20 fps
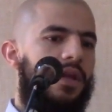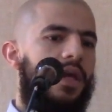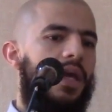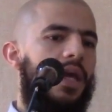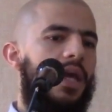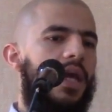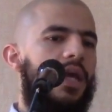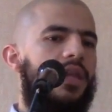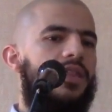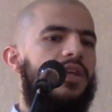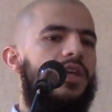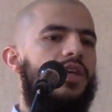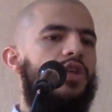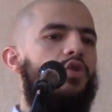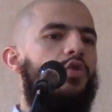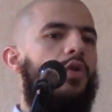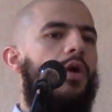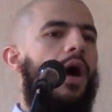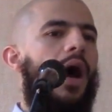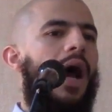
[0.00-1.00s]
Either
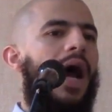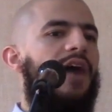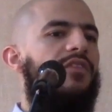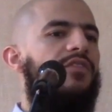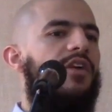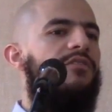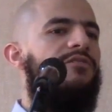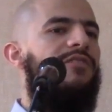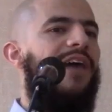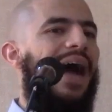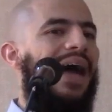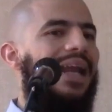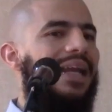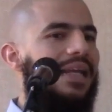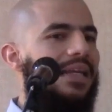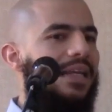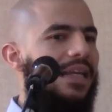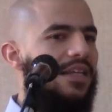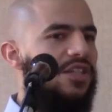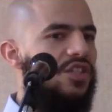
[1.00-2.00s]
you have a
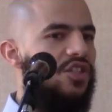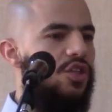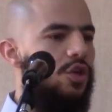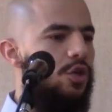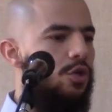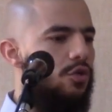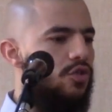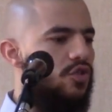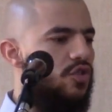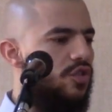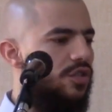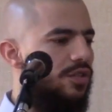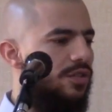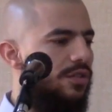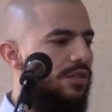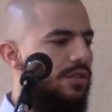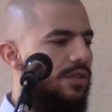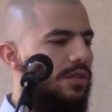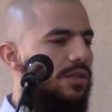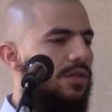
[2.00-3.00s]
valid excuse,
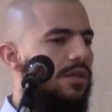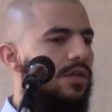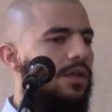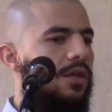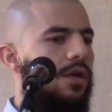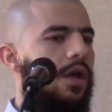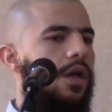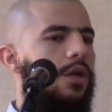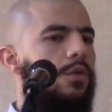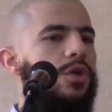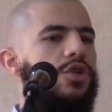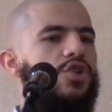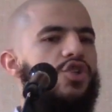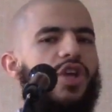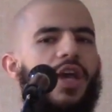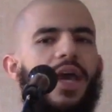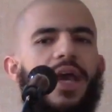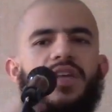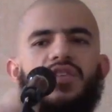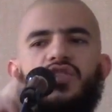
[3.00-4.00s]
in
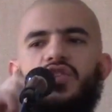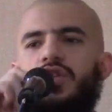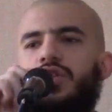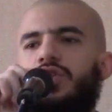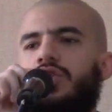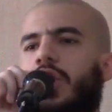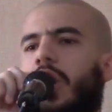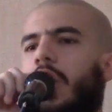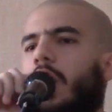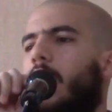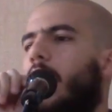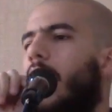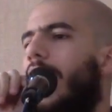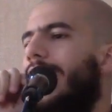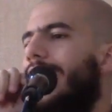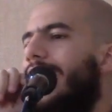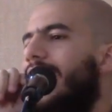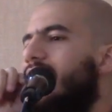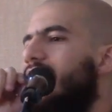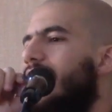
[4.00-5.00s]
which case no
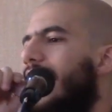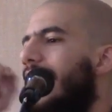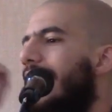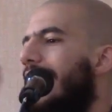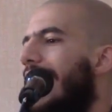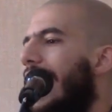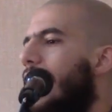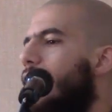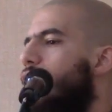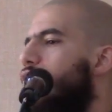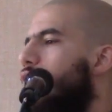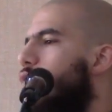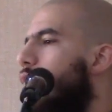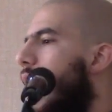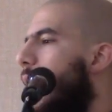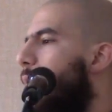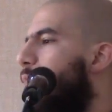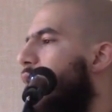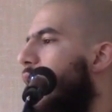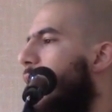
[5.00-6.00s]
one is allowed to
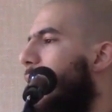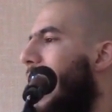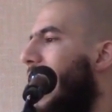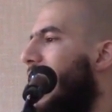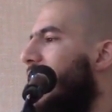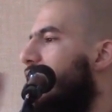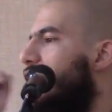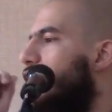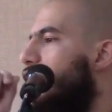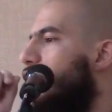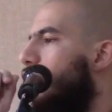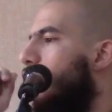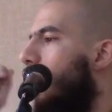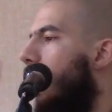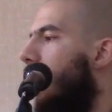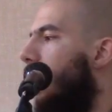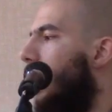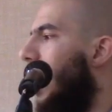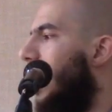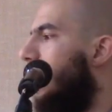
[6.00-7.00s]
reprimand
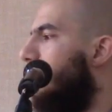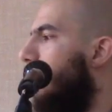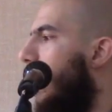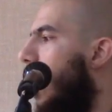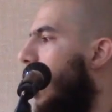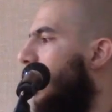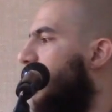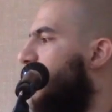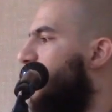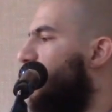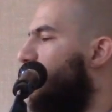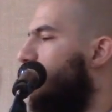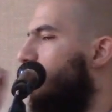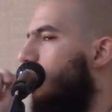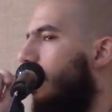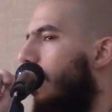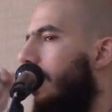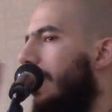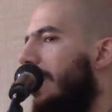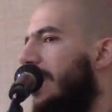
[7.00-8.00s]
or admonish
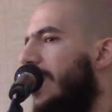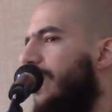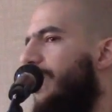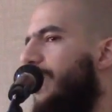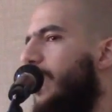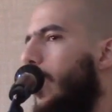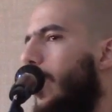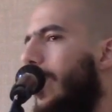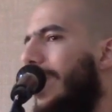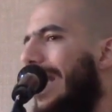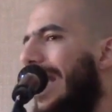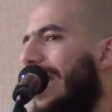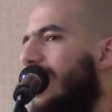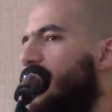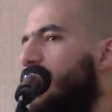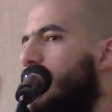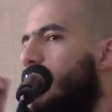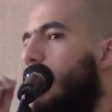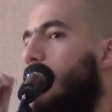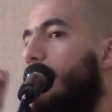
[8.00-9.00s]
you or give you a
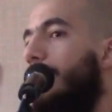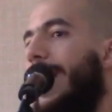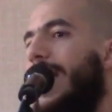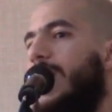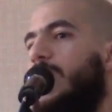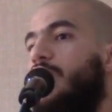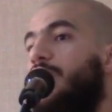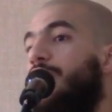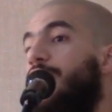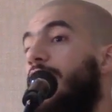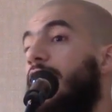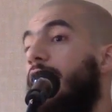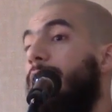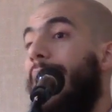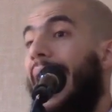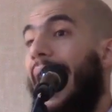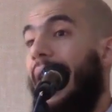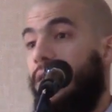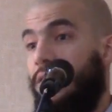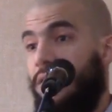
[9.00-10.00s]
lecture or make you feel
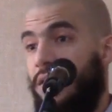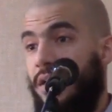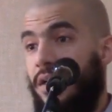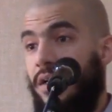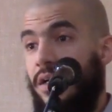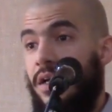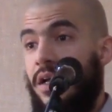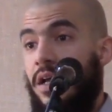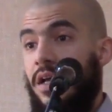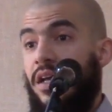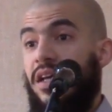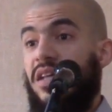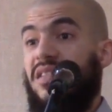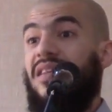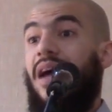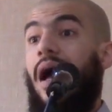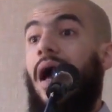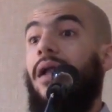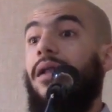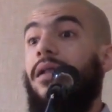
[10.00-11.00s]
bad.
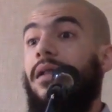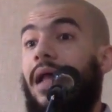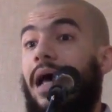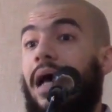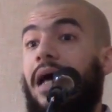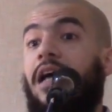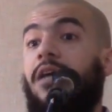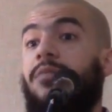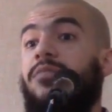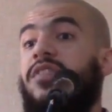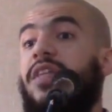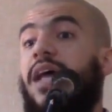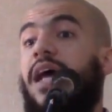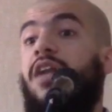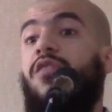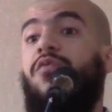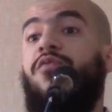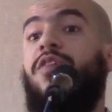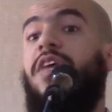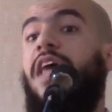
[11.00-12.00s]
Because Allah
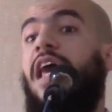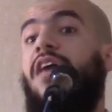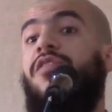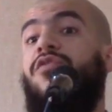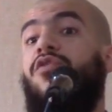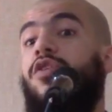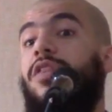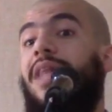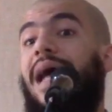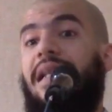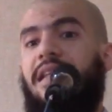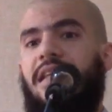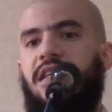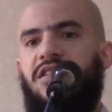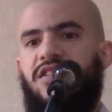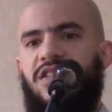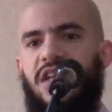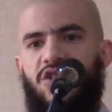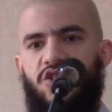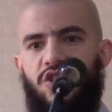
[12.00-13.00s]
Himself gave you that
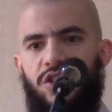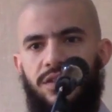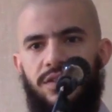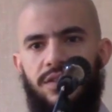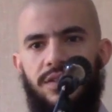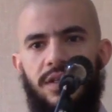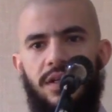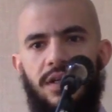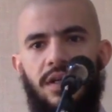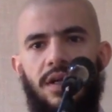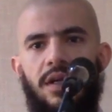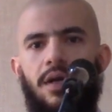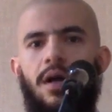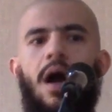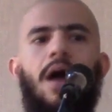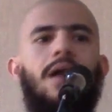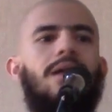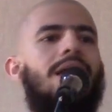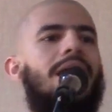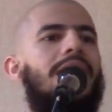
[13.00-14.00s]
concession.
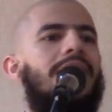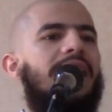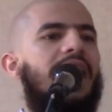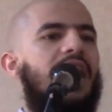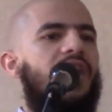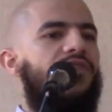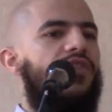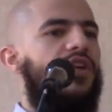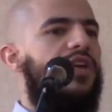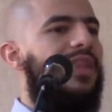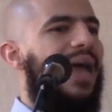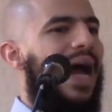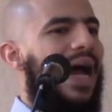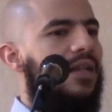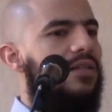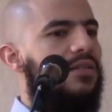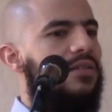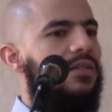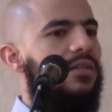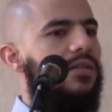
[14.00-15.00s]
Allah gave you
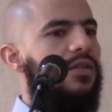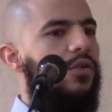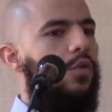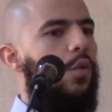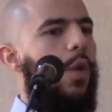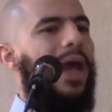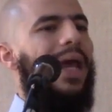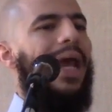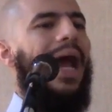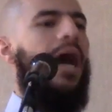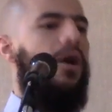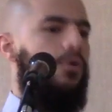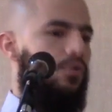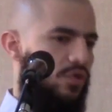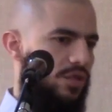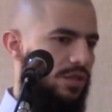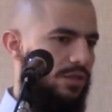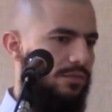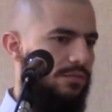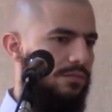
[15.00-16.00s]
that way out.